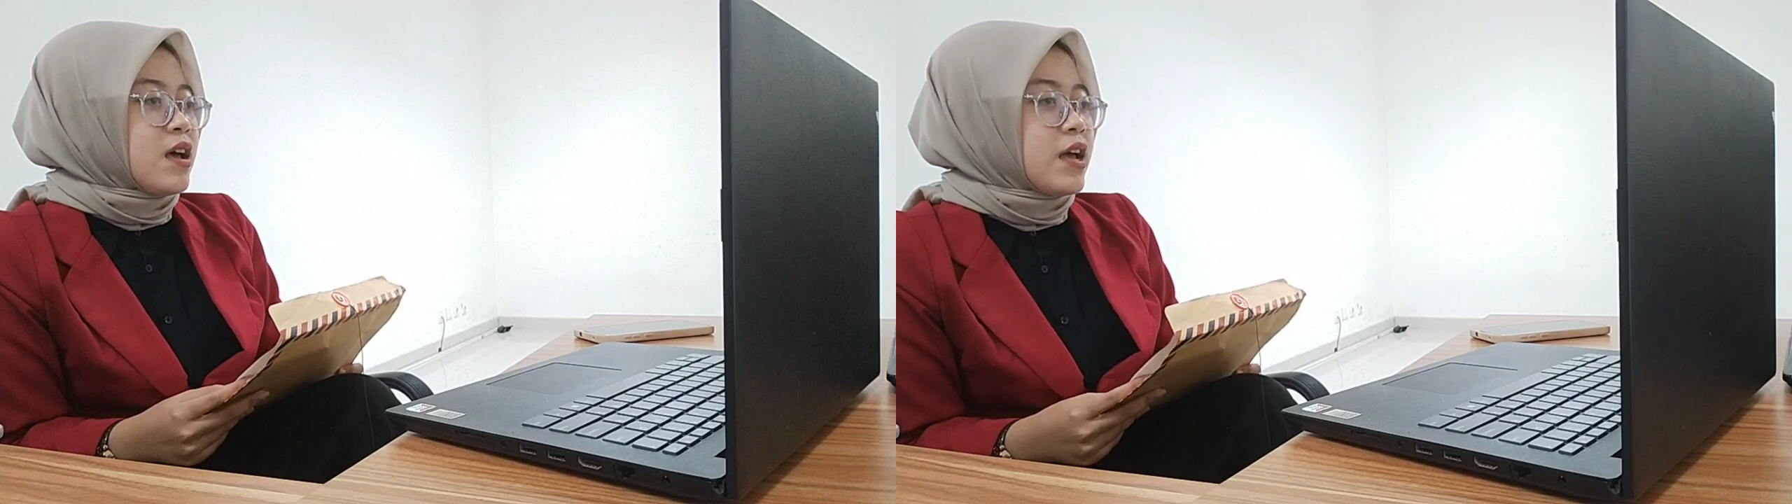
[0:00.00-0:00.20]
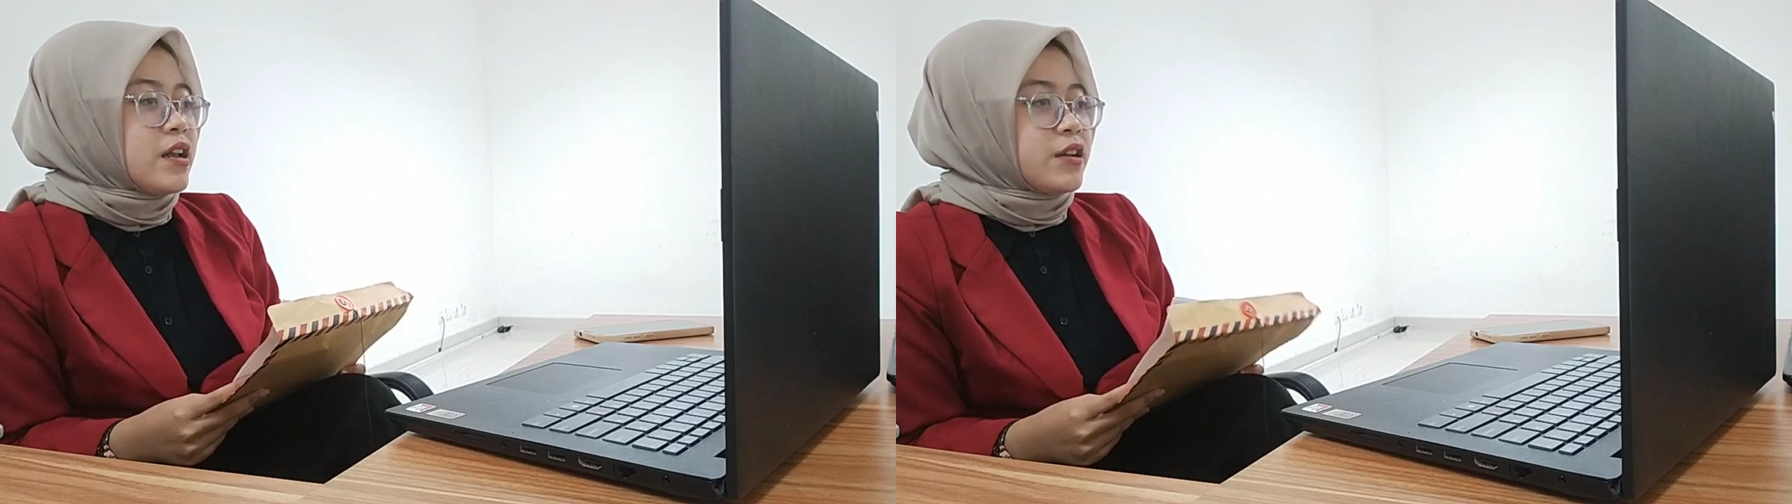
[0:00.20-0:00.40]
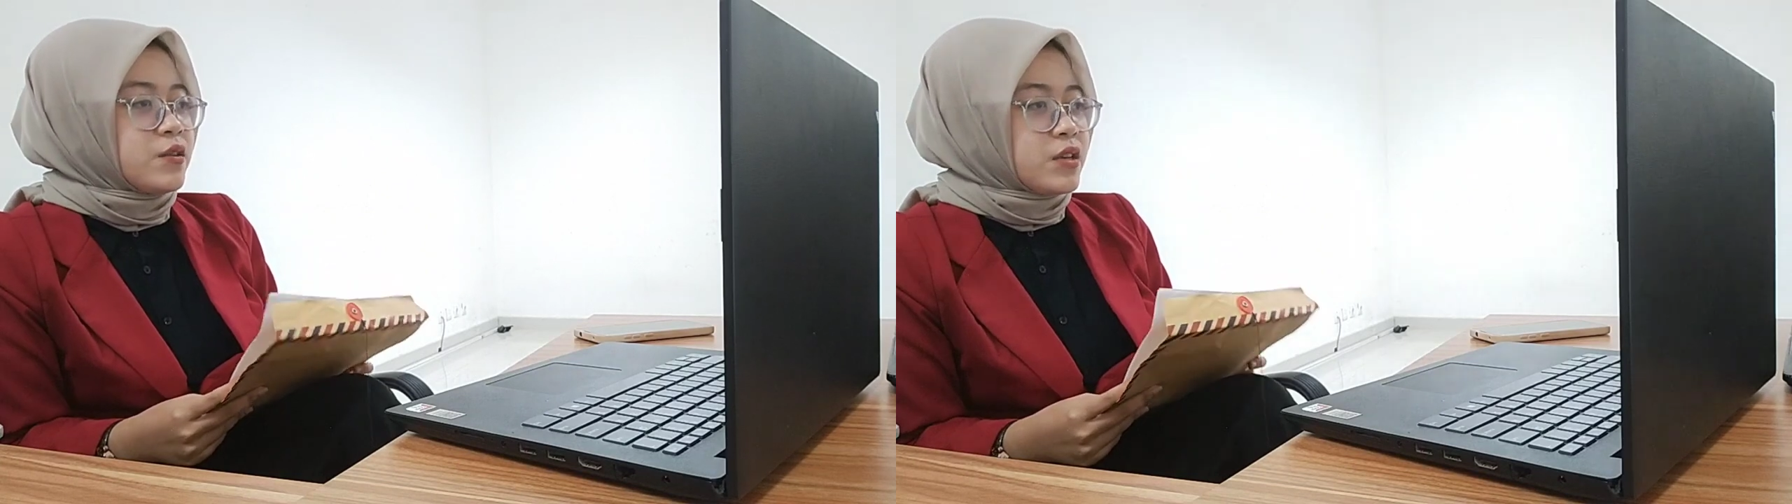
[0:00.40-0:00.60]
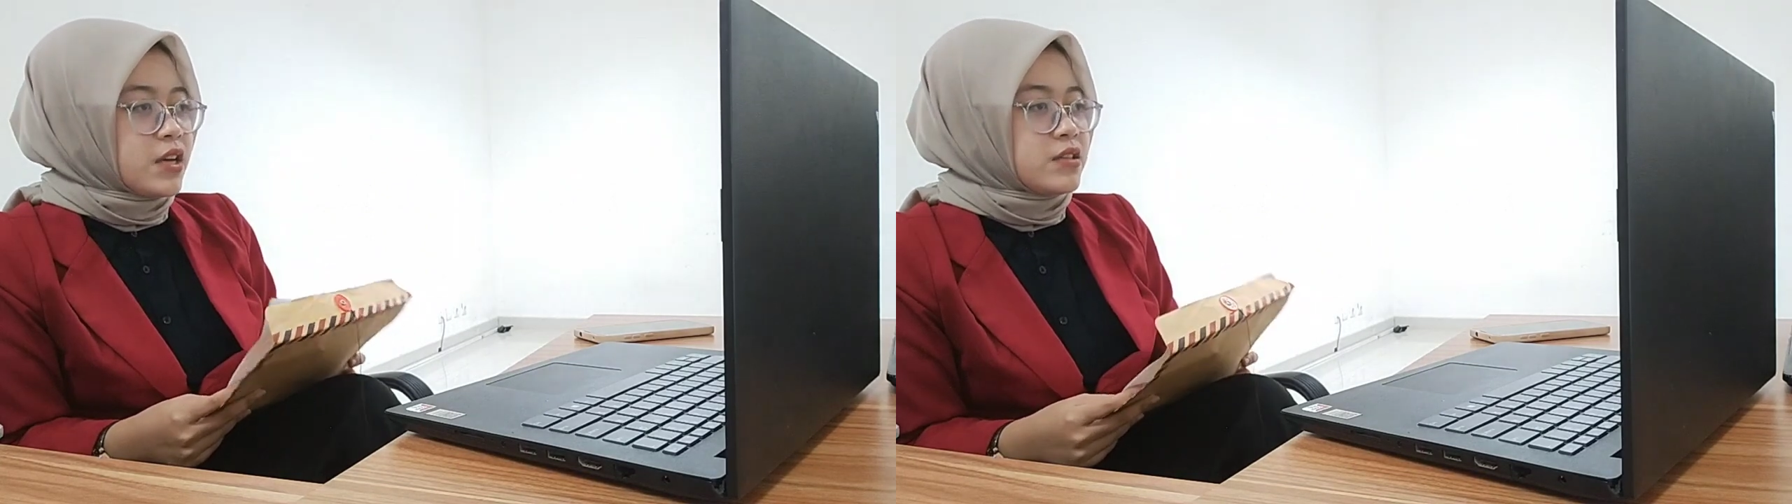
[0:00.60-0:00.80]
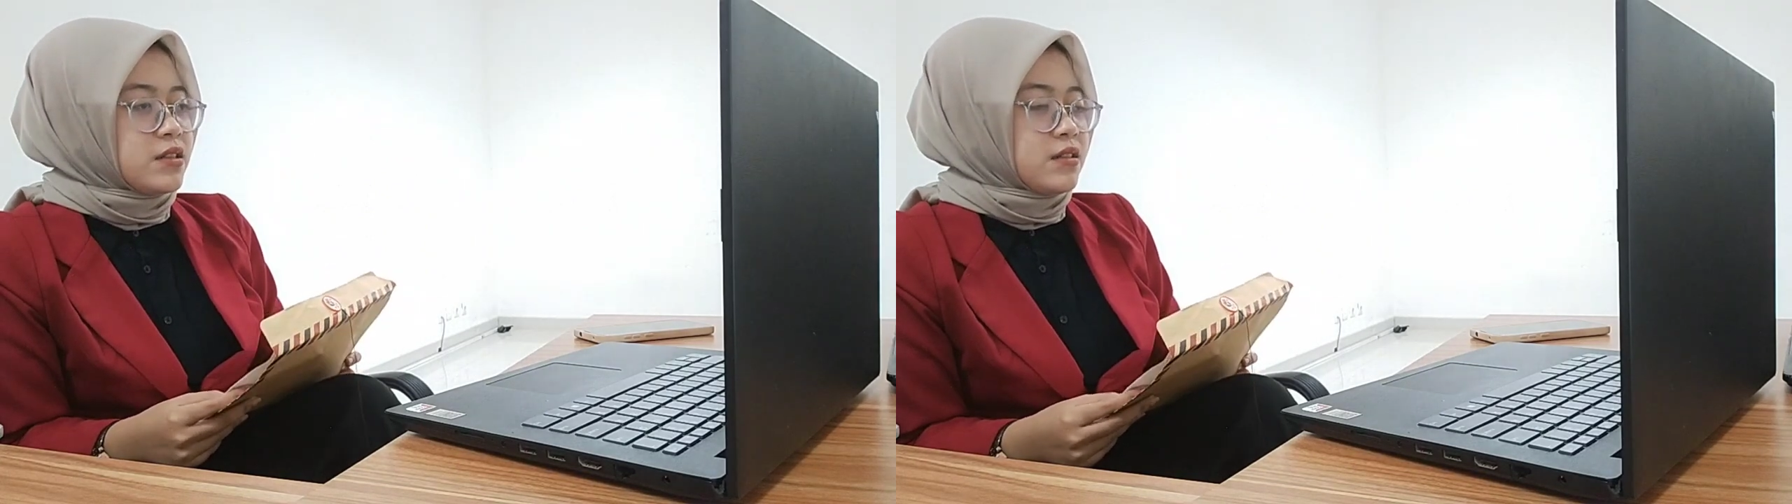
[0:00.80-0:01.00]
and
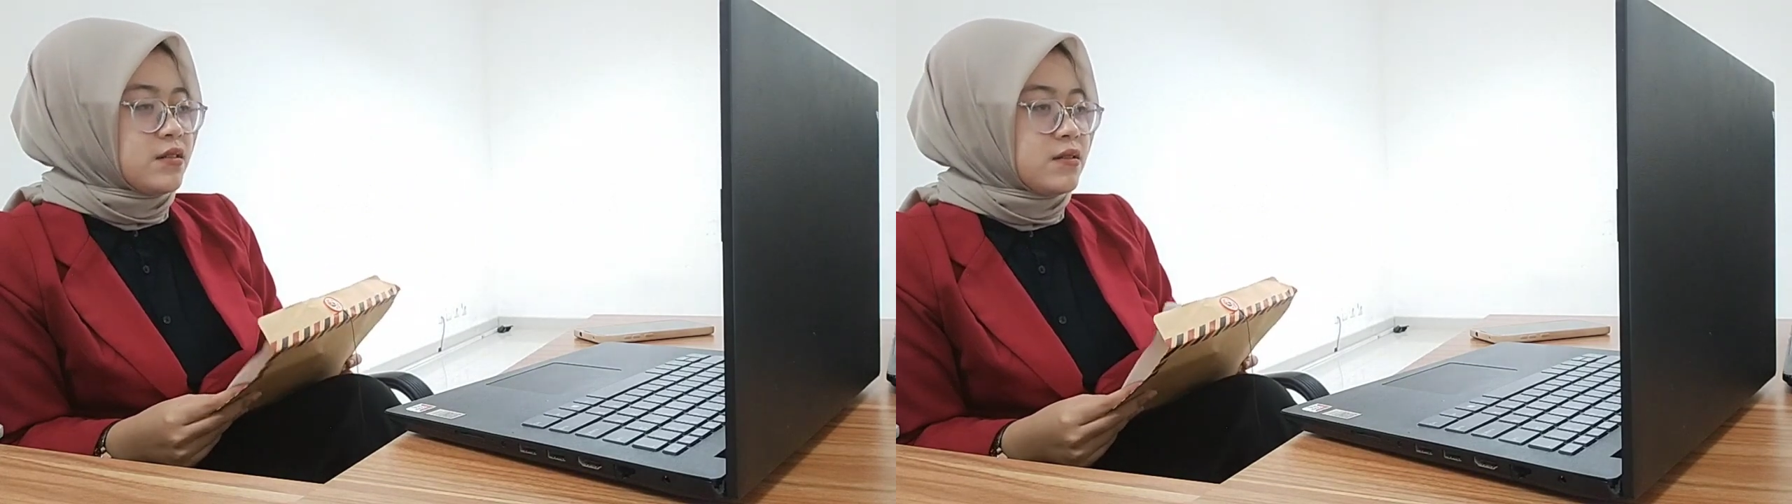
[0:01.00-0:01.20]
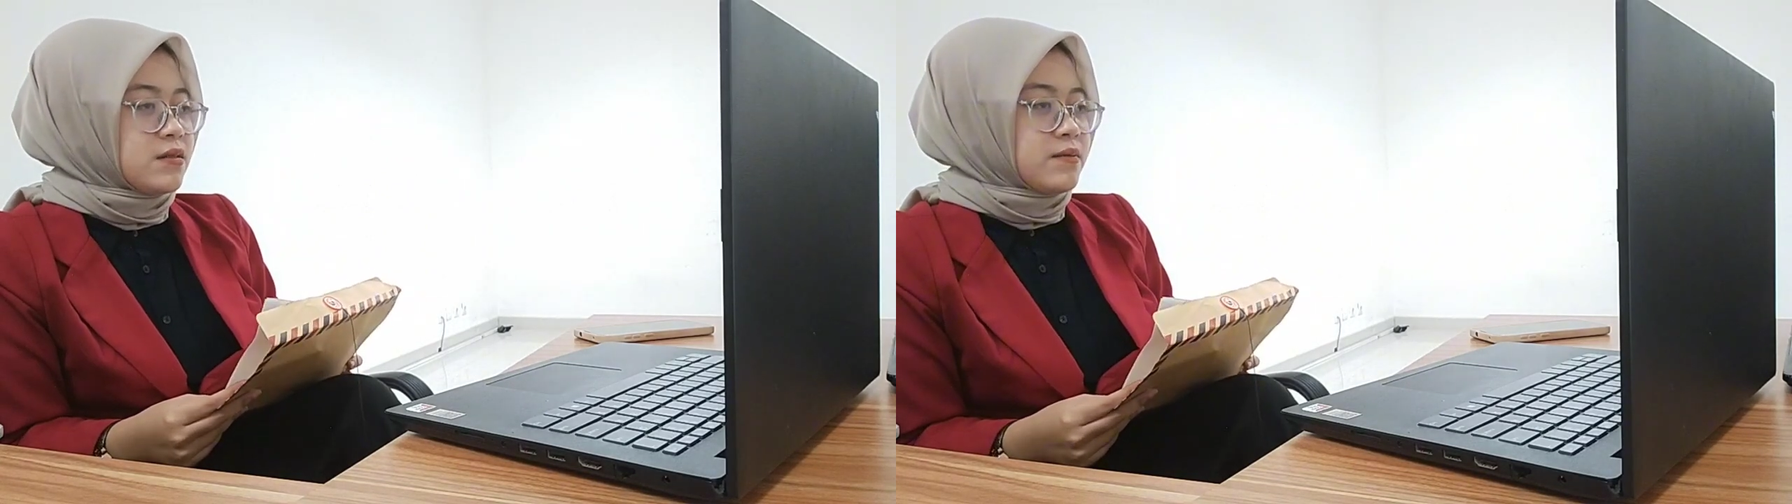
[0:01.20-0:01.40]
education.